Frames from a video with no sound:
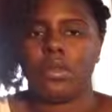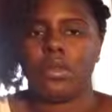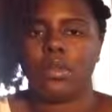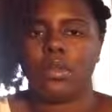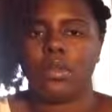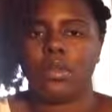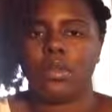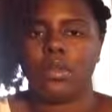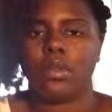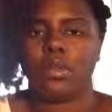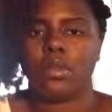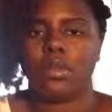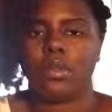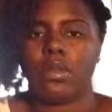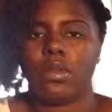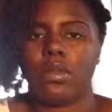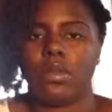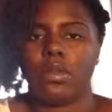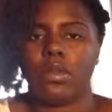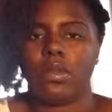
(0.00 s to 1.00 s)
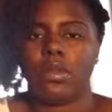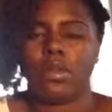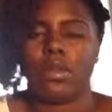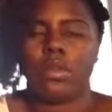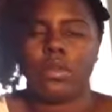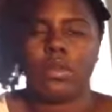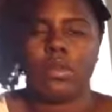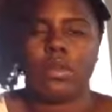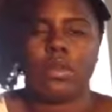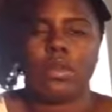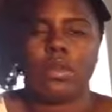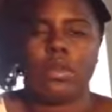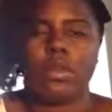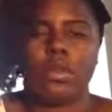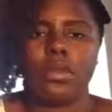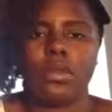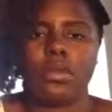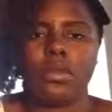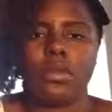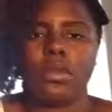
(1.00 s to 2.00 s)

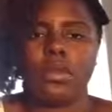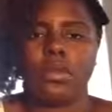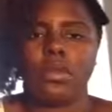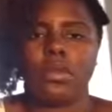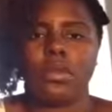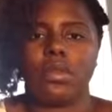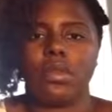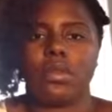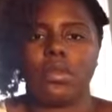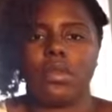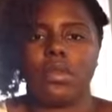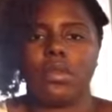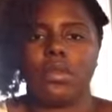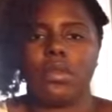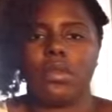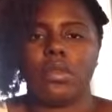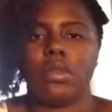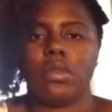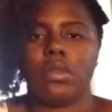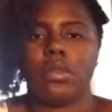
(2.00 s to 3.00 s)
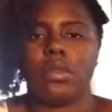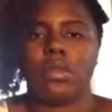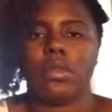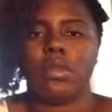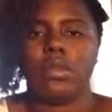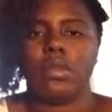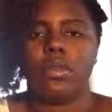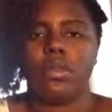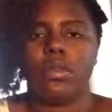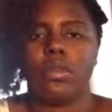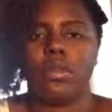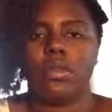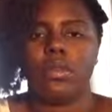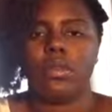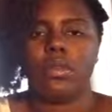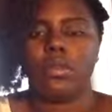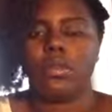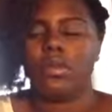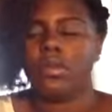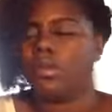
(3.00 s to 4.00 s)

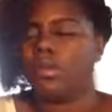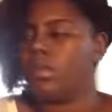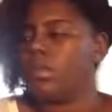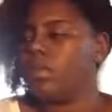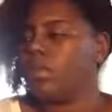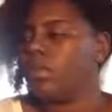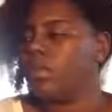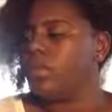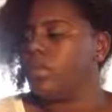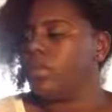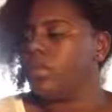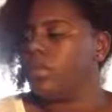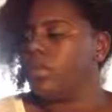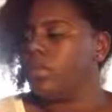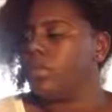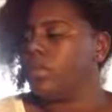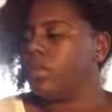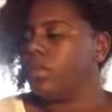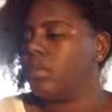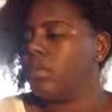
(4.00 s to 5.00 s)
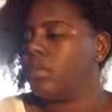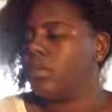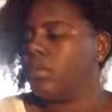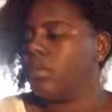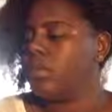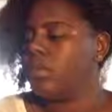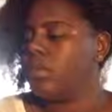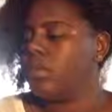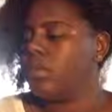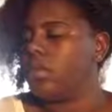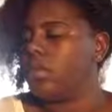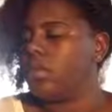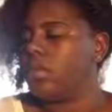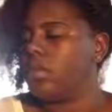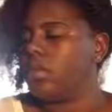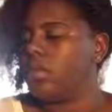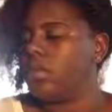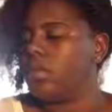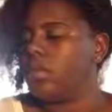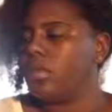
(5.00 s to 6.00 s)

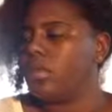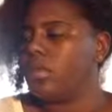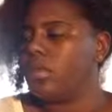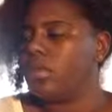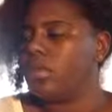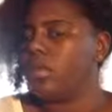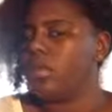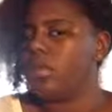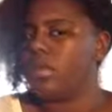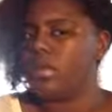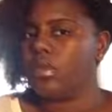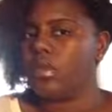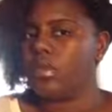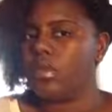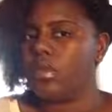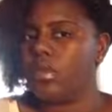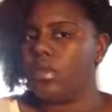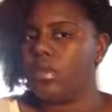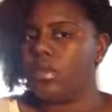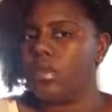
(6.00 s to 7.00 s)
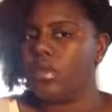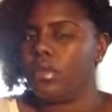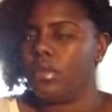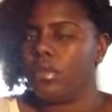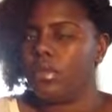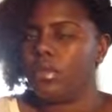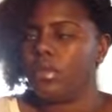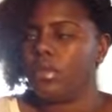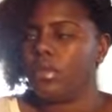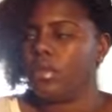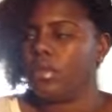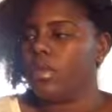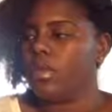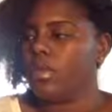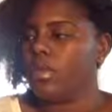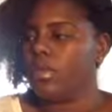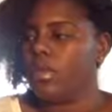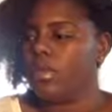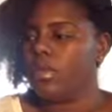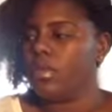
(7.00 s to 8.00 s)
This person isn't speaking.